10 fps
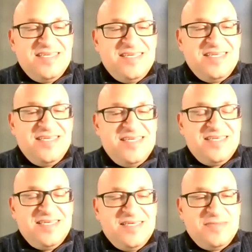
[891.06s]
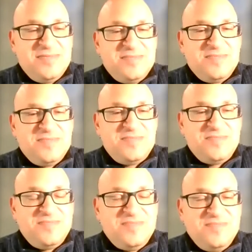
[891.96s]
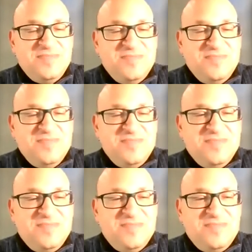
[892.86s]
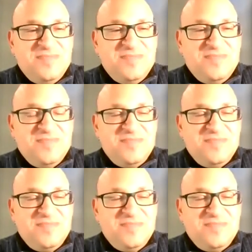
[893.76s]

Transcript: [no speech]